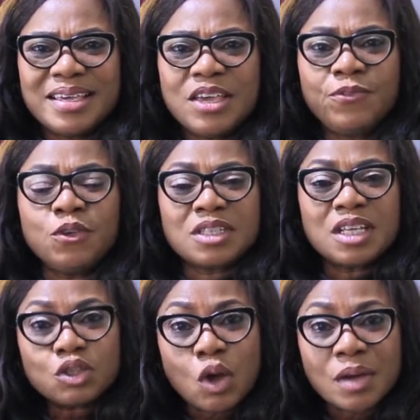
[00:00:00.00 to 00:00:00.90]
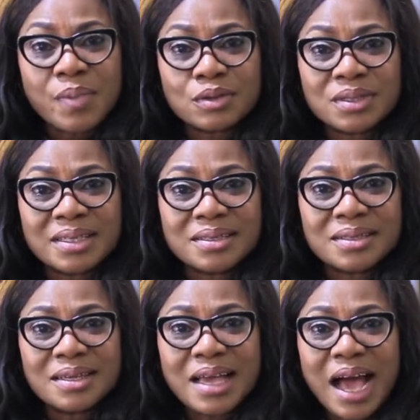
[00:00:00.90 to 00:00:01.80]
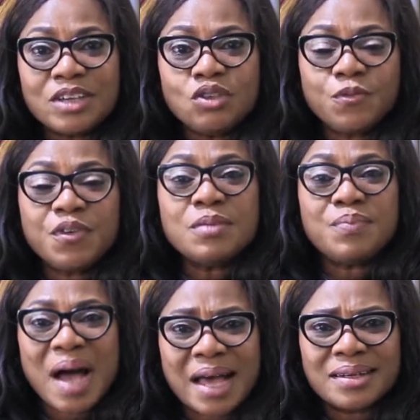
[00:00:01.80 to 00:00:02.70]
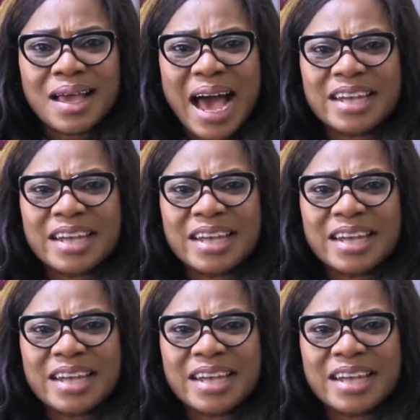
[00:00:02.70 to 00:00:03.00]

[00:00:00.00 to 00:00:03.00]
If you still talk about it and you feel bad